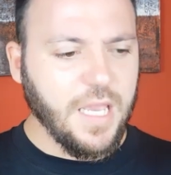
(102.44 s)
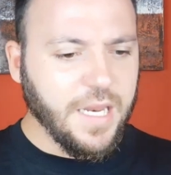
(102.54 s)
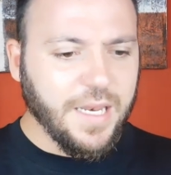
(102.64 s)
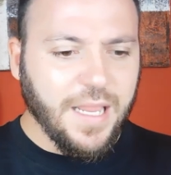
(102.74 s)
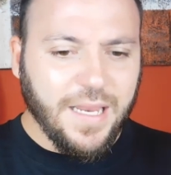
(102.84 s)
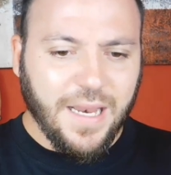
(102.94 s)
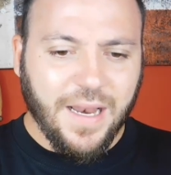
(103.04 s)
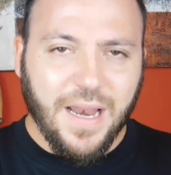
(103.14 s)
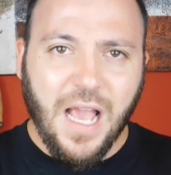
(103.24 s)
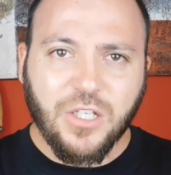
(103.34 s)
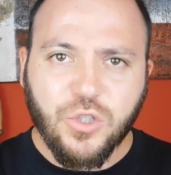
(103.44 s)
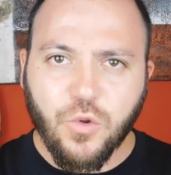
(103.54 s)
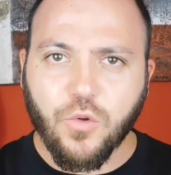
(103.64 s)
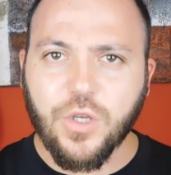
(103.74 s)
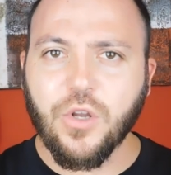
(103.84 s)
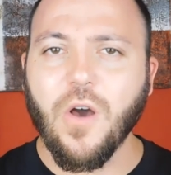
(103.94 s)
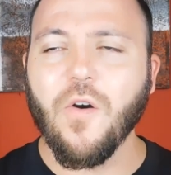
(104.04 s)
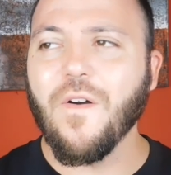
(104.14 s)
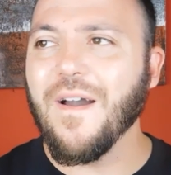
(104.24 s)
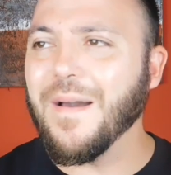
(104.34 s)
in, in an actual, you
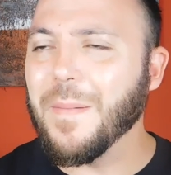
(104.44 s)
know,